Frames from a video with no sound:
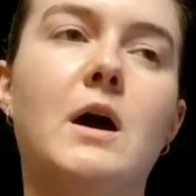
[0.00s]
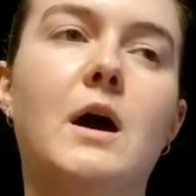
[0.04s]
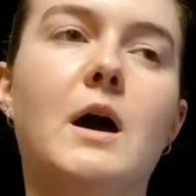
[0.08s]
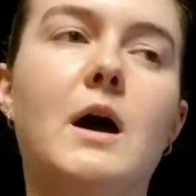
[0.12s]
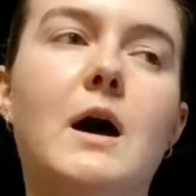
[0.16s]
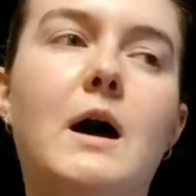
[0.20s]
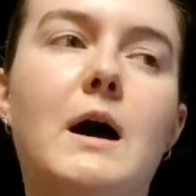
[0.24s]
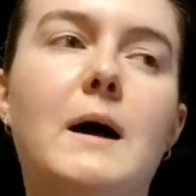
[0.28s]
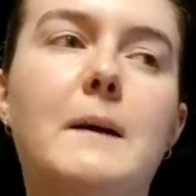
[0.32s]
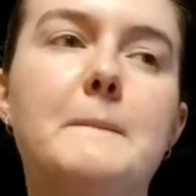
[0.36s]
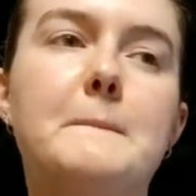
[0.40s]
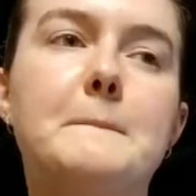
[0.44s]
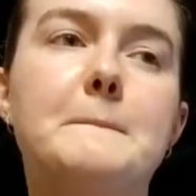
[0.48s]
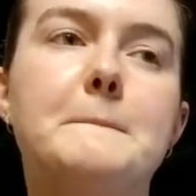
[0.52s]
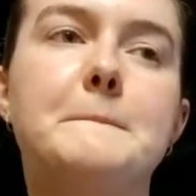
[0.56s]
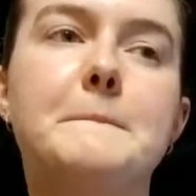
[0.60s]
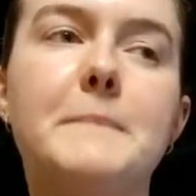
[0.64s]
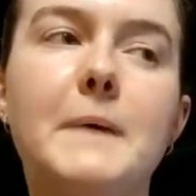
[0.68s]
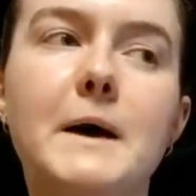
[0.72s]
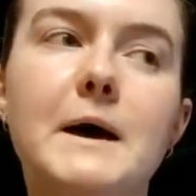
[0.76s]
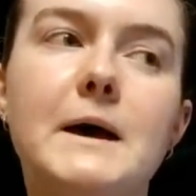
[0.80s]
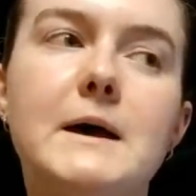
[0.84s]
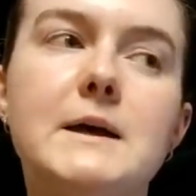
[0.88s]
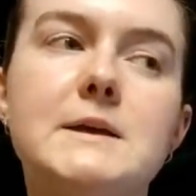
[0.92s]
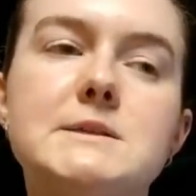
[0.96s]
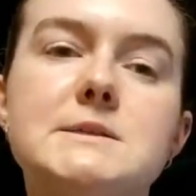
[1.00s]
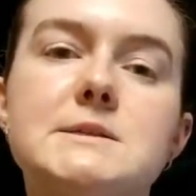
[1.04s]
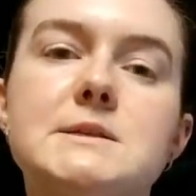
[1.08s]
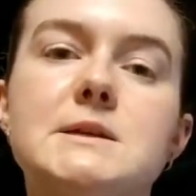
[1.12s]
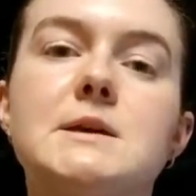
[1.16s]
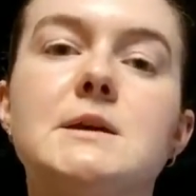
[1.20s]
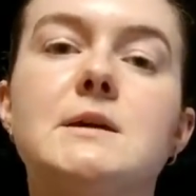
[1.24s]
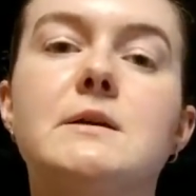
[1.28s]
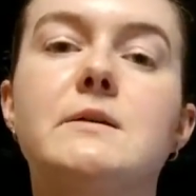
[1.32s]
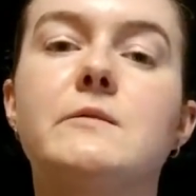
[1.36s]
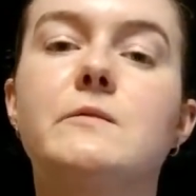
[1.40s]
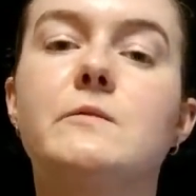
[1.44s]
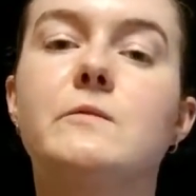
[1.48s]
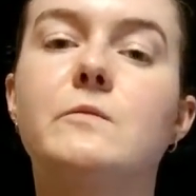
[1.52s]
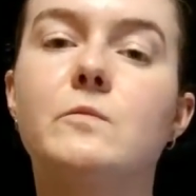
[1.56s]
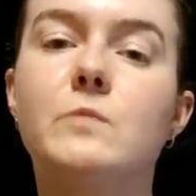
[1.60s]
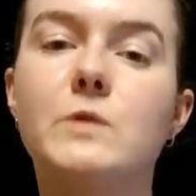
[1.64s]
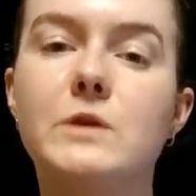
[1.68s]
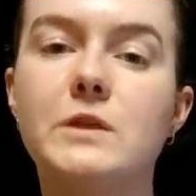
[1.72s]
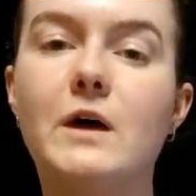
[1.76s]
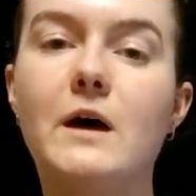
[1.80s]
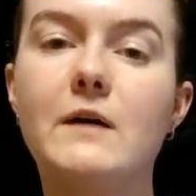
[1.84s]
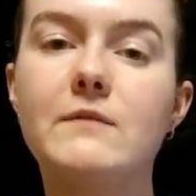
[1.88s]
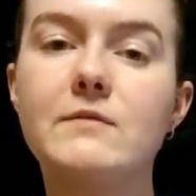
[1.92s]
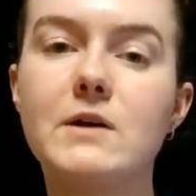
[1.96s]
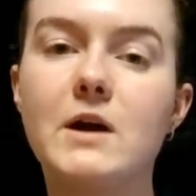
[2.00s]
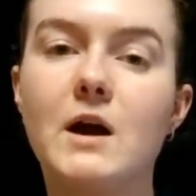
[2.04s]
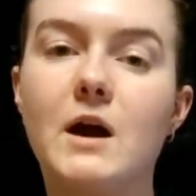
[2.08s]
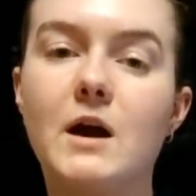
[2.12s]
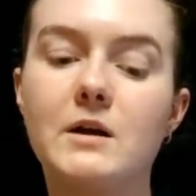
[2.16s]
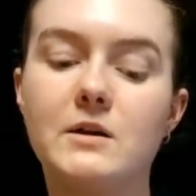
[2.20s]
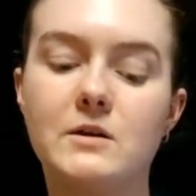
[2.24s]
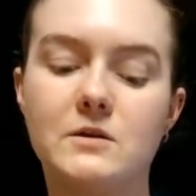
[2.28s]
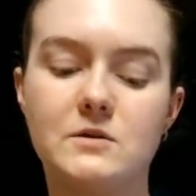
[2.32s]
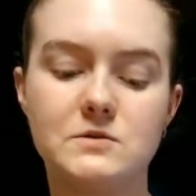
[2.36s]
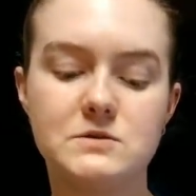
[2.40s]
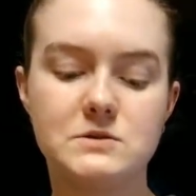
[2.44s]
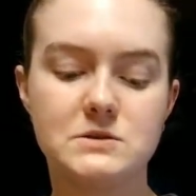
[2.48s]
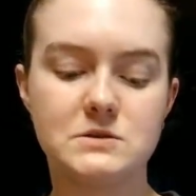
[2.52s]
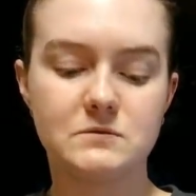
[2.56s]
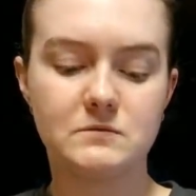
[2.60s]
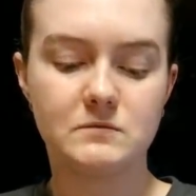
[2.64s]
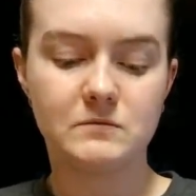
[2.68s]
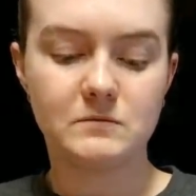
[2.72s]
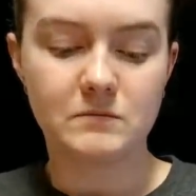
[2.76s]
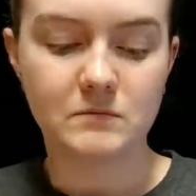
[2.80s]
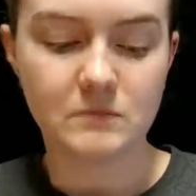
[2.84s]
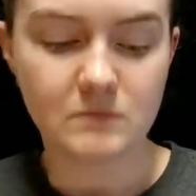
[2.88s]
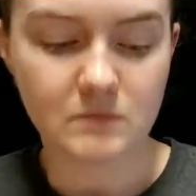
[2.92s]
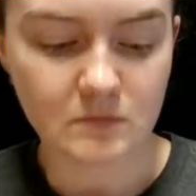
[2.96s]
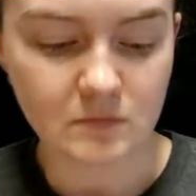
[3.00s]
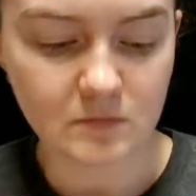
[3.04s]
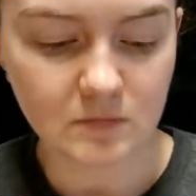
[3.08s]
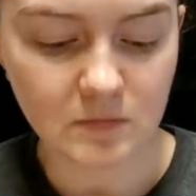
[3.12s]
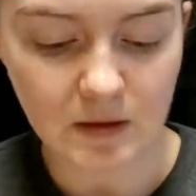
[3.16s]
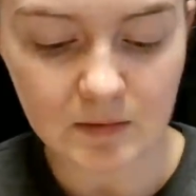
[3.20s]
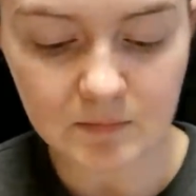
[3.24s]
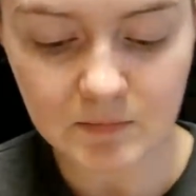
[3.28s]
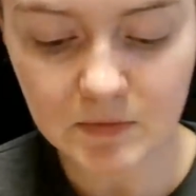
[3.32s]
But with avocados, let